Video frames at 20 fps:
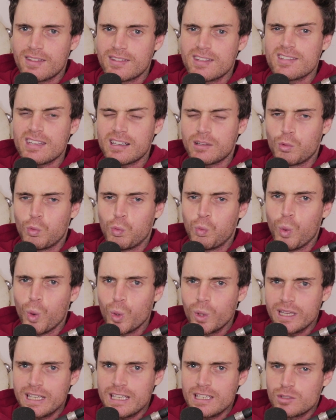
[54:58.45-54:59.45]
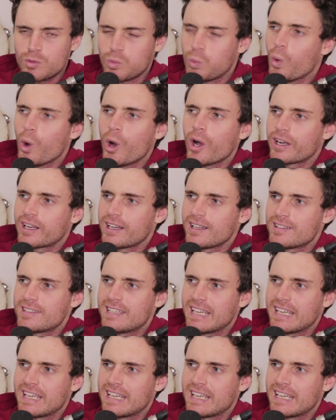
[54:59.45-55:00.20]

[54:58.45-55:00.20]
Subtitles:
There's like Woolies worker